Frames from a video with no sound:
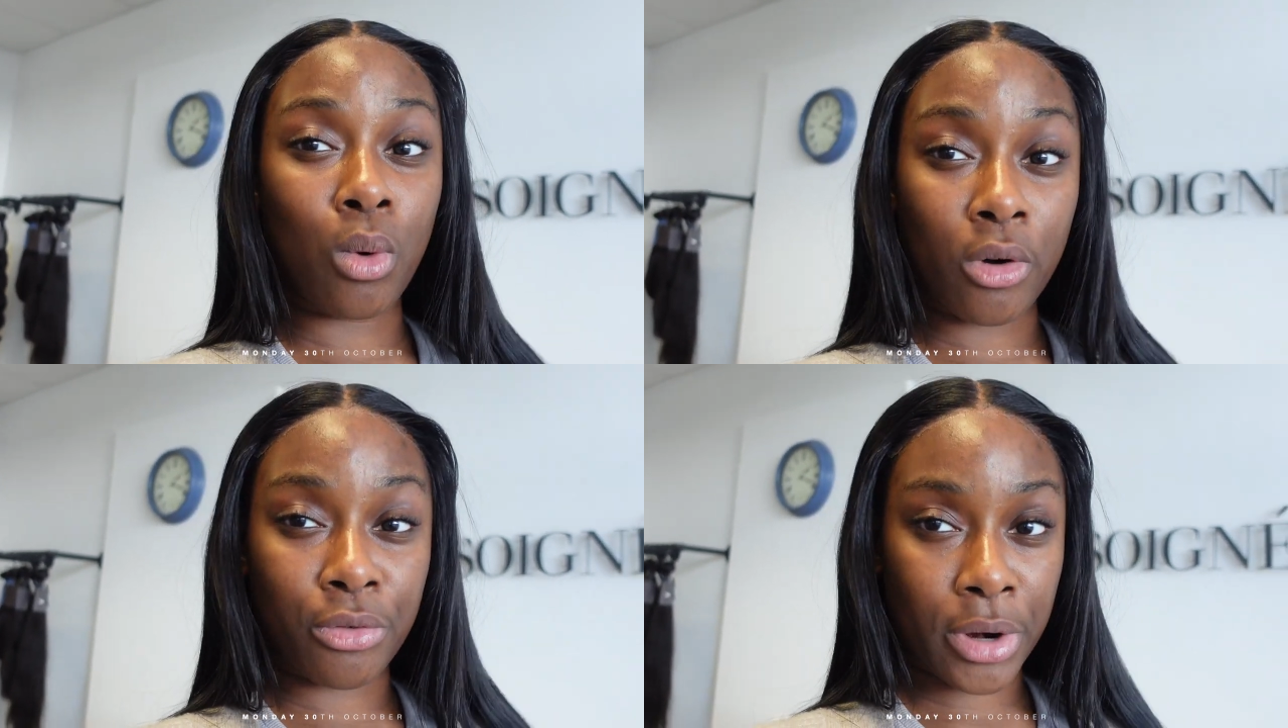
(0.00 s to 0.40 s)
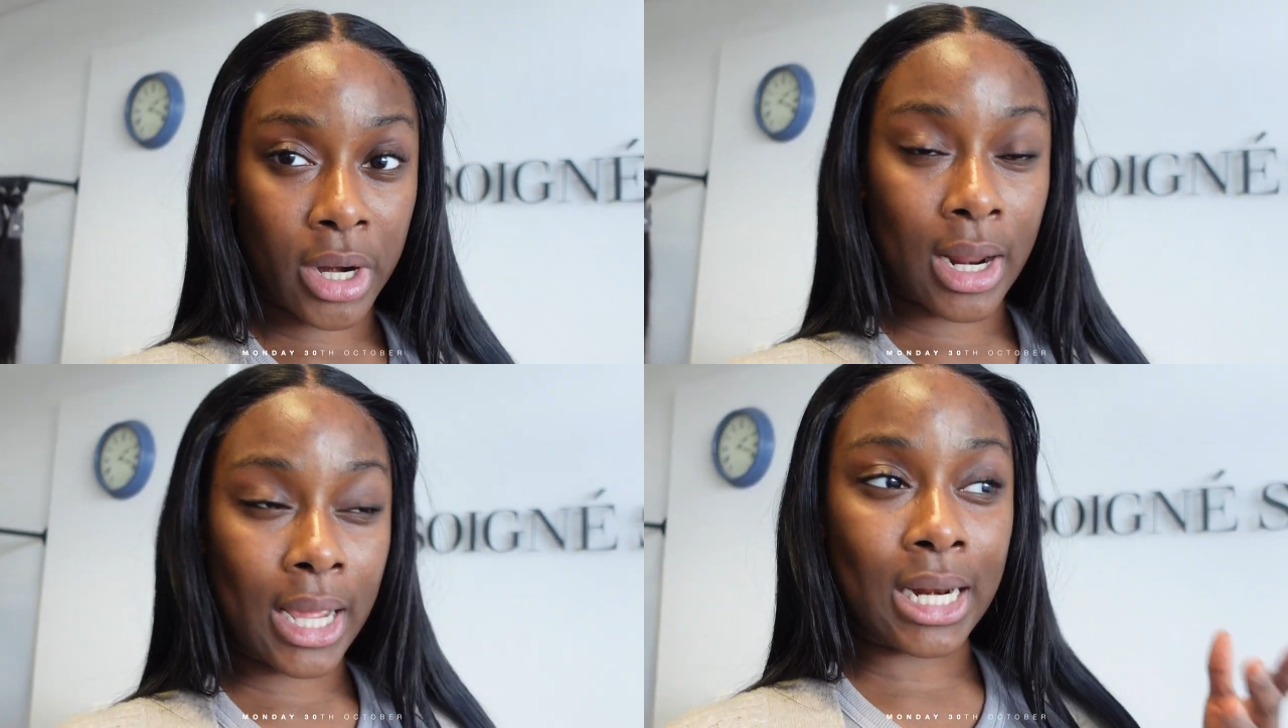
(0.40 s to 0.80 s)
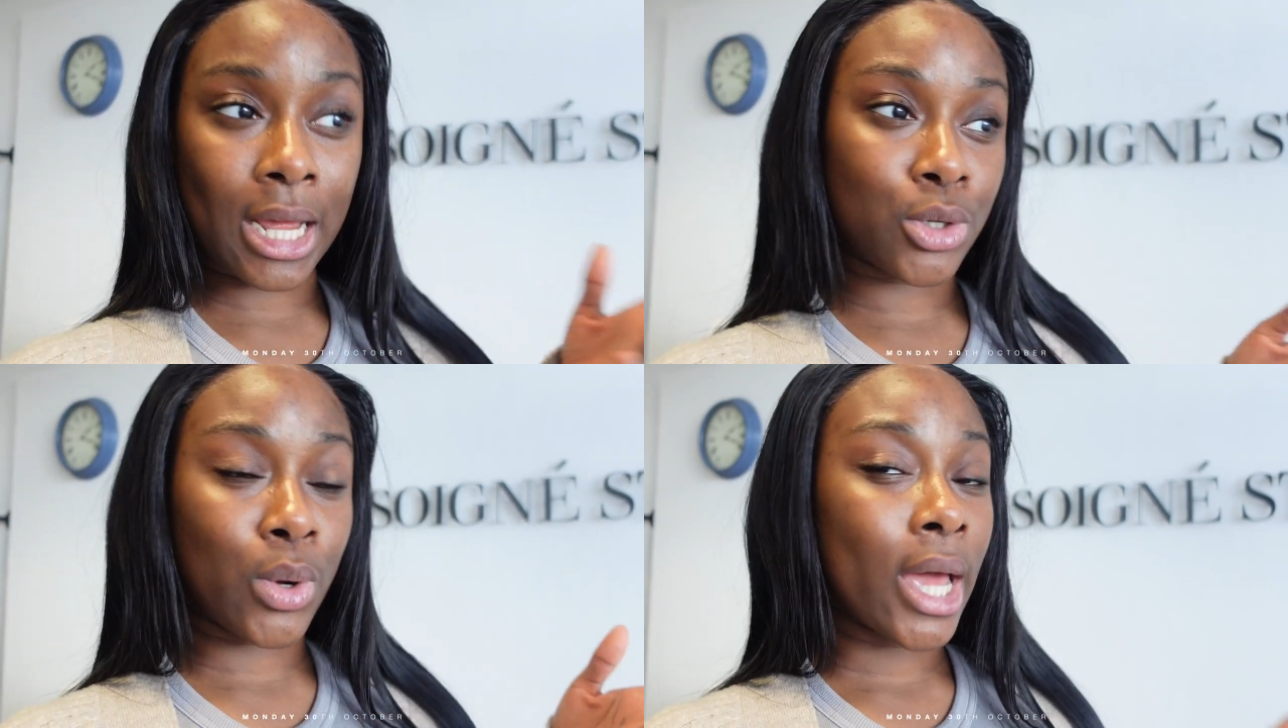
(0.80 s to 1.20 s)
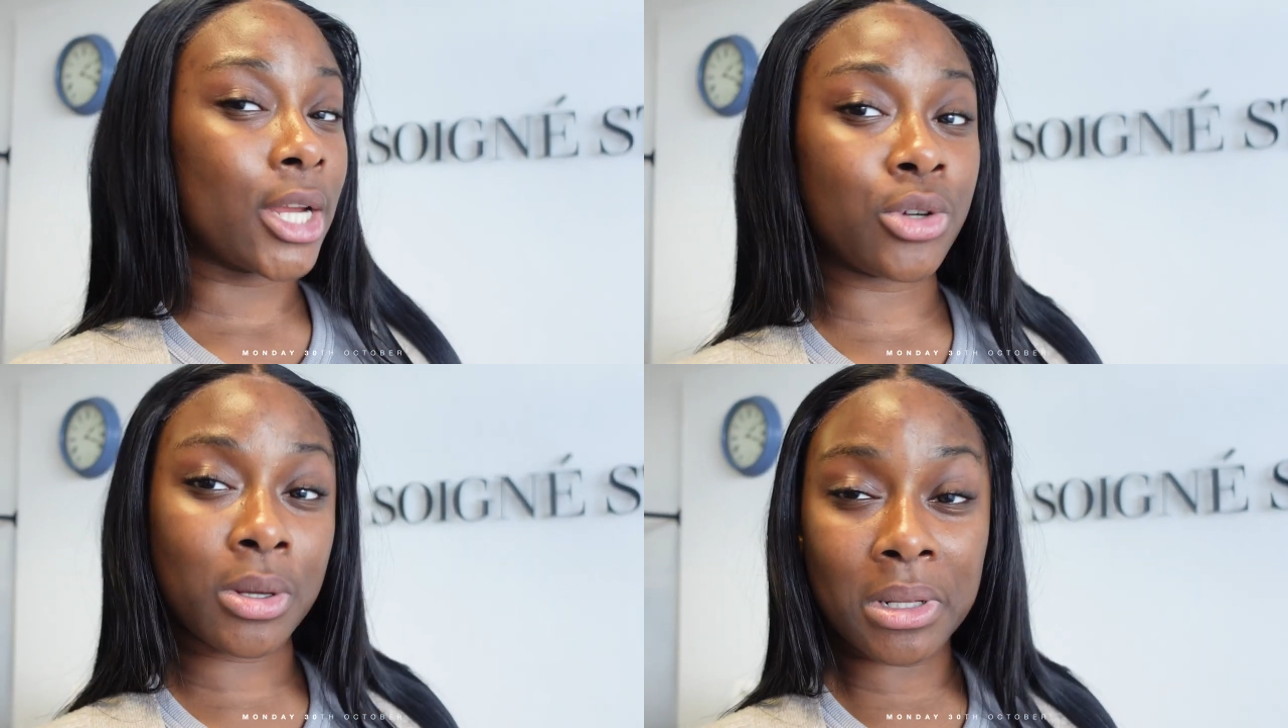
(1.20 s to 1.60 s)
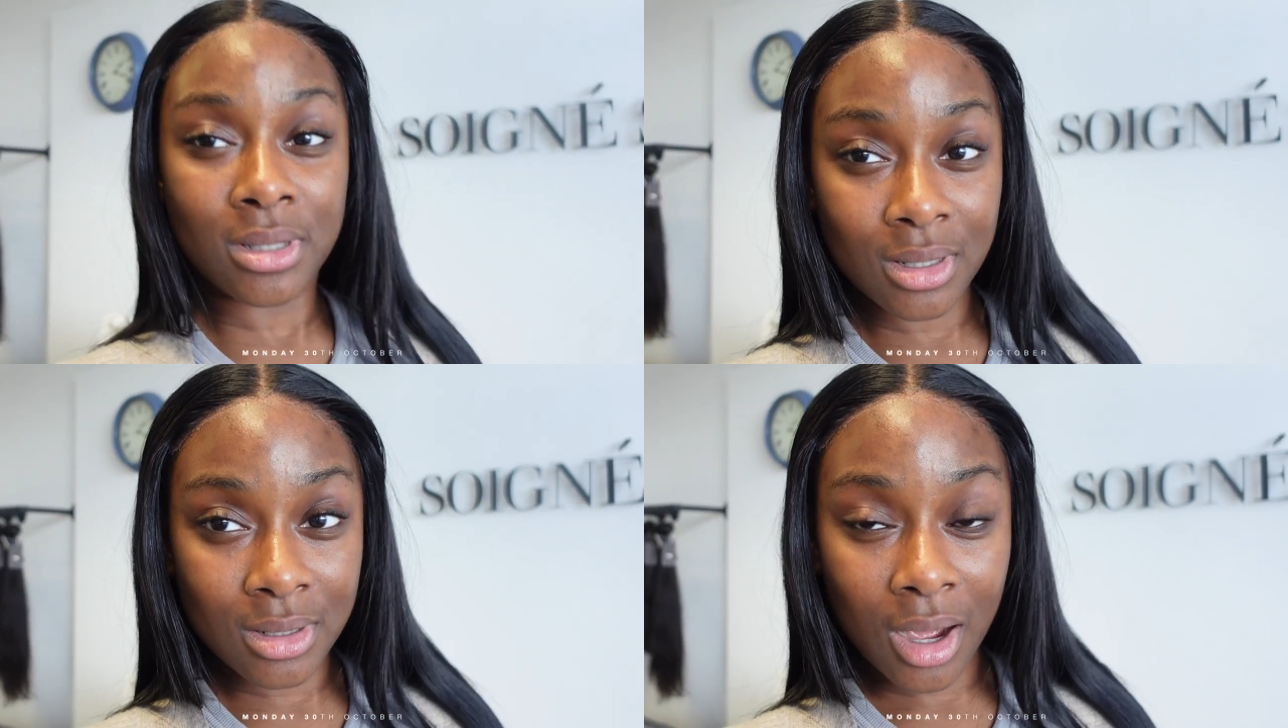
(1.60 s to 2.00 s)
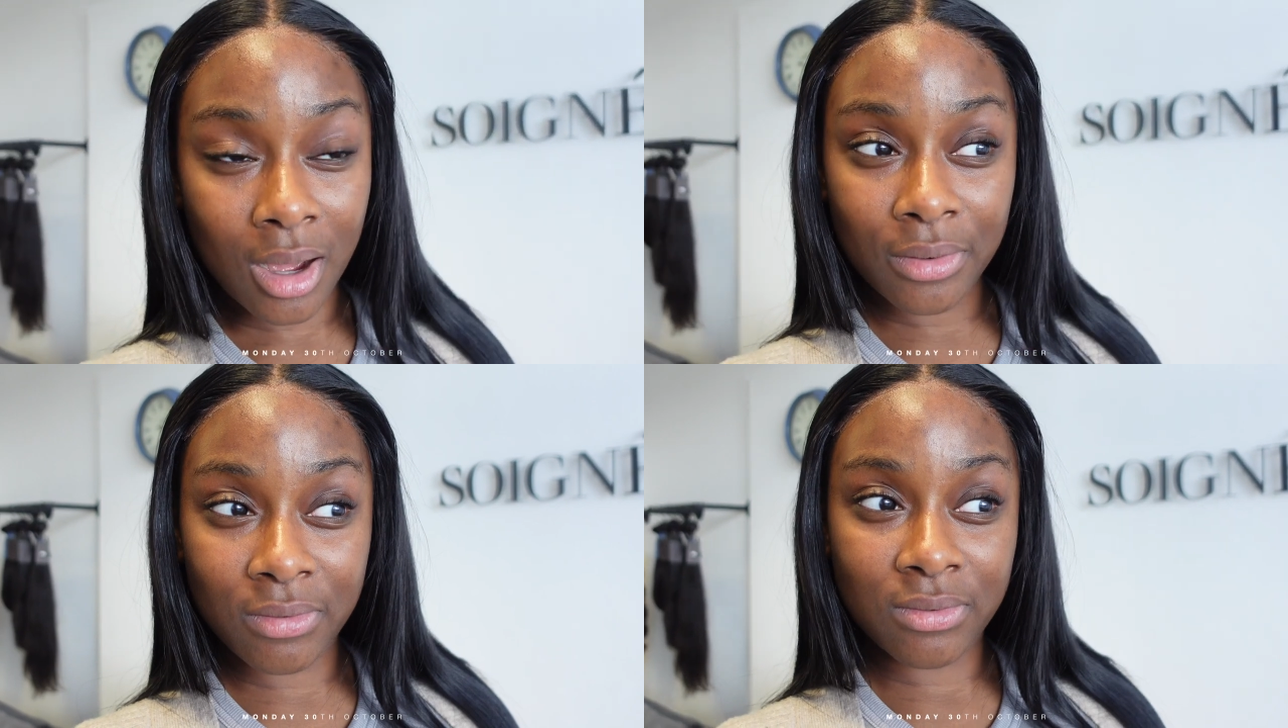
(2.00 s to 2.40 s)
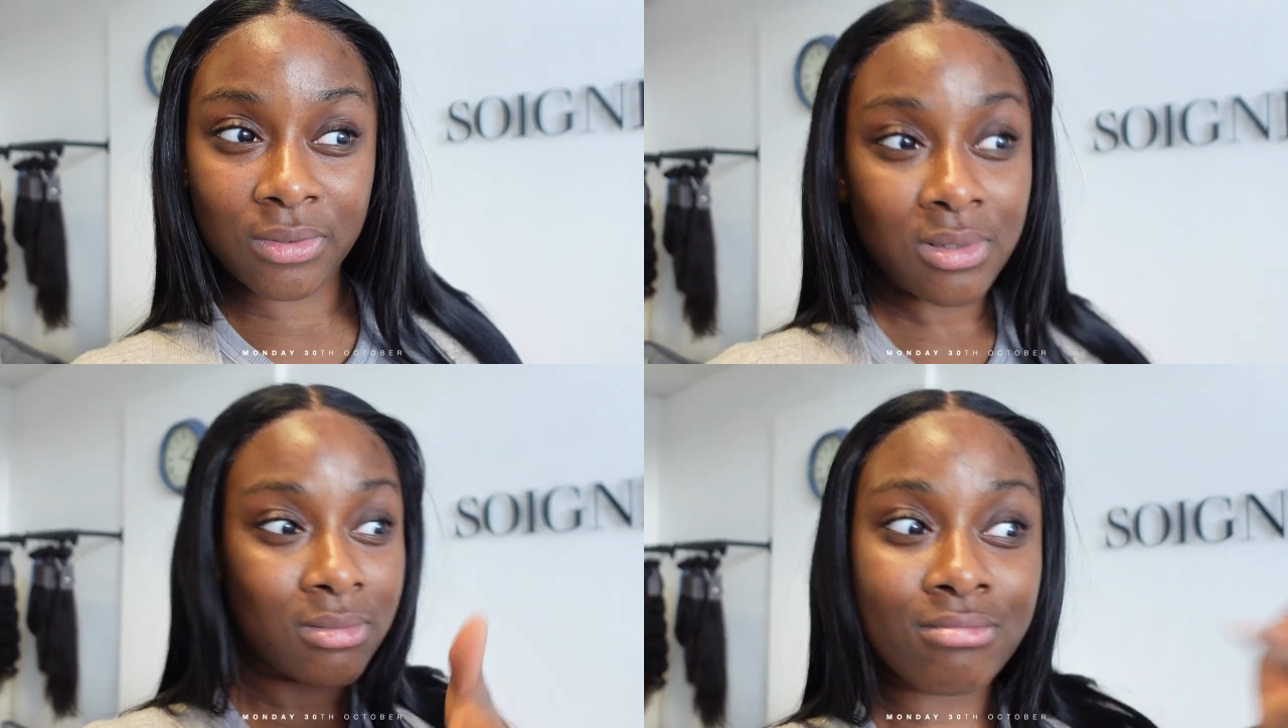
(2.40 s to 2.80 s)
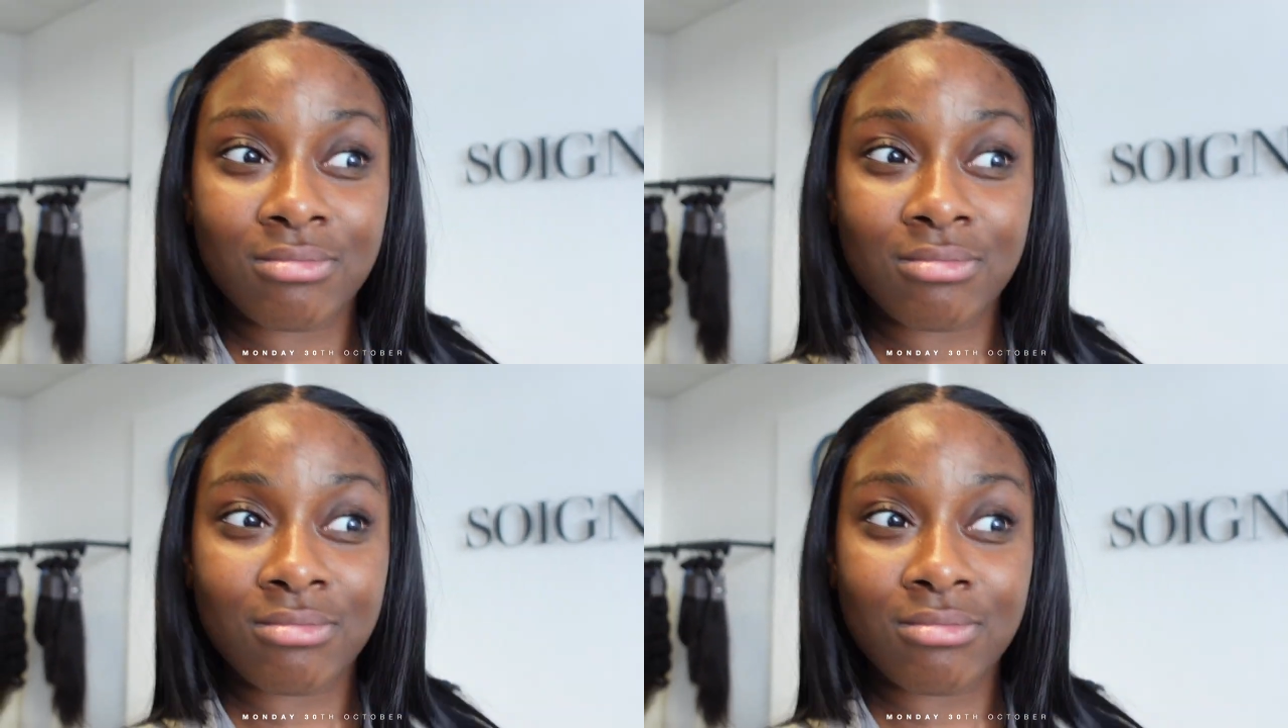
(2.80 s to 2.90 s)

offering like natural hair treatments and stuff